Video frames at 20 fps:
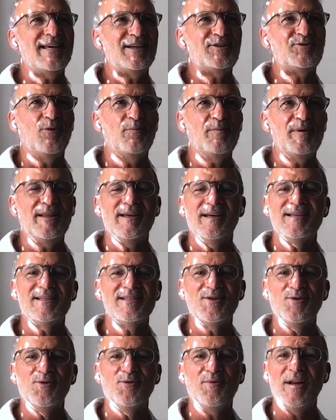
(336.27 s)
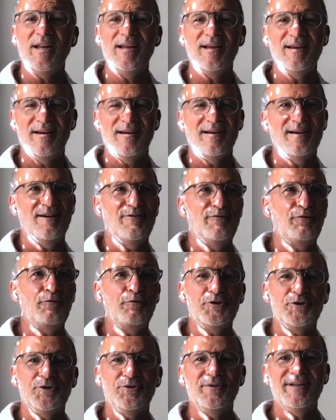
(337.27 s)
they told me there is no really a uh,
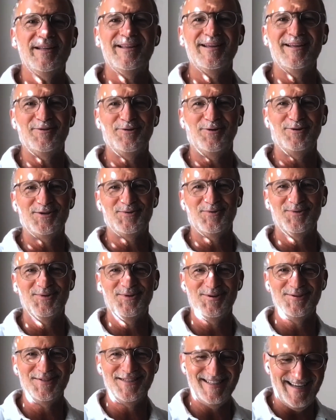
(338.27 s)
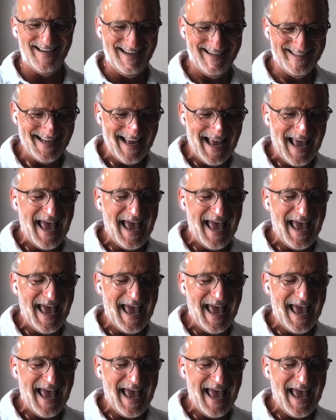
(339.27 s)
future in those those things.